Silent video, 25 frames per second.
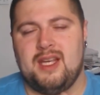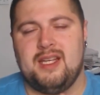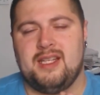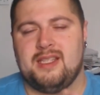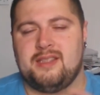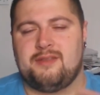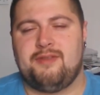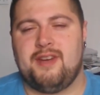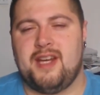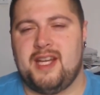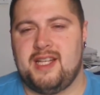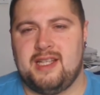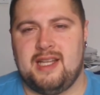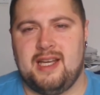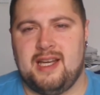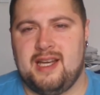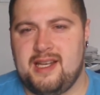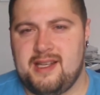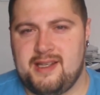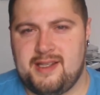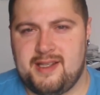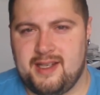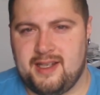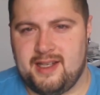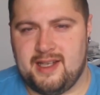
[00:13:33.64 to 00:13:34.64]
it's
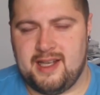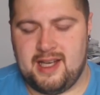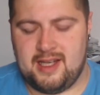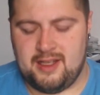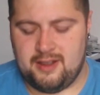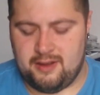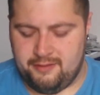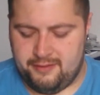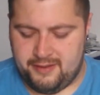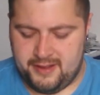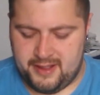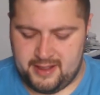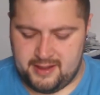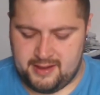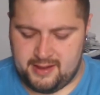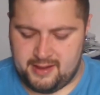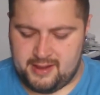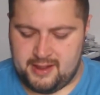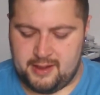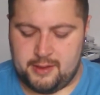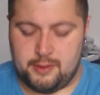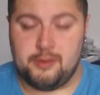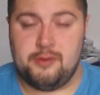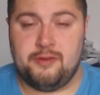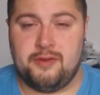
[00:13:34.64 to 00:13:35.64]
fantastic. I love this.
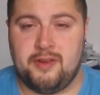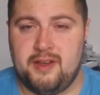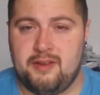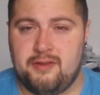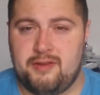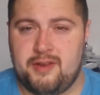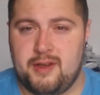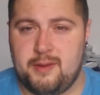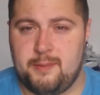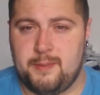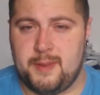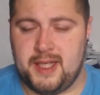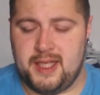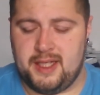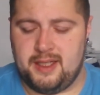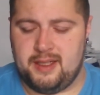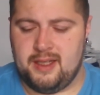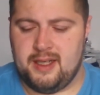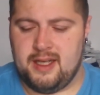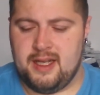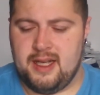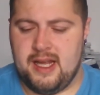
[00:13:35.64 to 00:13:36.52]
It's an old favourite of mine.